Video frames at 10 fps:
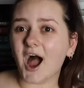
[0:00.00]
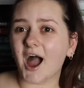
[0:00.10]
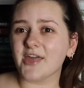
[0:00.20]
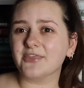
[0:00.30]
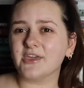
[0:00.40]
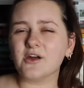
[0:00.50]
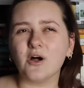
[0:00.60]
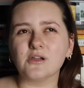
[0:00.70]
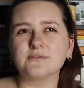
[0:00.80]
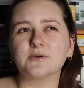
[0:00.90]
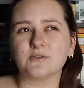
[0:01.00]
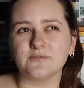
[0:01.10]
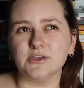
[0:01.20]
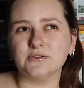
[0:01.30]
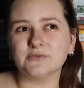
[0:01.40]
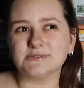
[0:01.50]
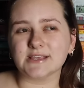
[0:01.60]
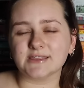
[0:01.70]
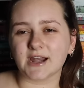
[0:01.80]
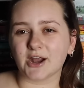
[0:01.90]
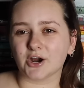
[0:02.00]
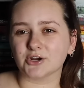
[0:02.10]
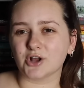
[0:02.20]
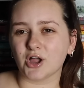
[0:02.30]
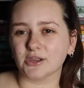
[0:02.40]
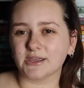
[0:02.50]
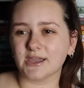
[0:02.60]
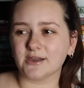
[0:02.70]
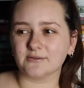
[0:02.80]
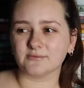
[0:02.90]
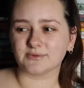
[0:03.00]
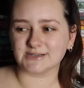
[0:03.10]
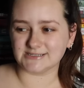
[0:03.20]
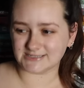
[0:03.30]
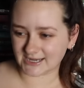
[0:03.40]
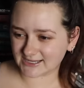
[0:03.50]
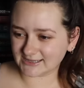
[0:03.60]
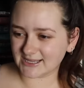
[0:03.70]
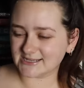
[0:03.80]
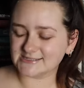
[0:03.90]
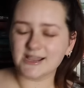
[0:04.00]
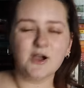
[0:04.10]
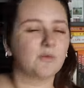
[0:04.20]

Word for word: I think all the reviews that I heard calling it ridiculous